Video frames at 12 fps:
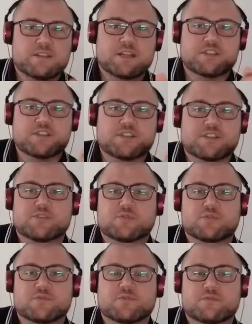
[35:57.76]
actually
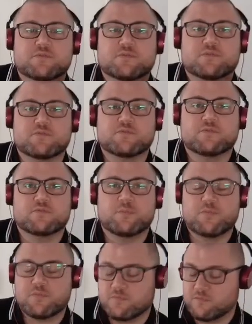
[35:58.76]
sort of
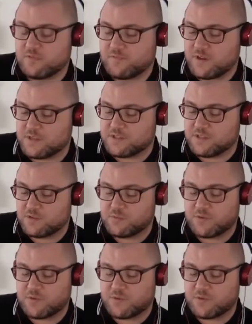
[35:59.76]
refers to, because we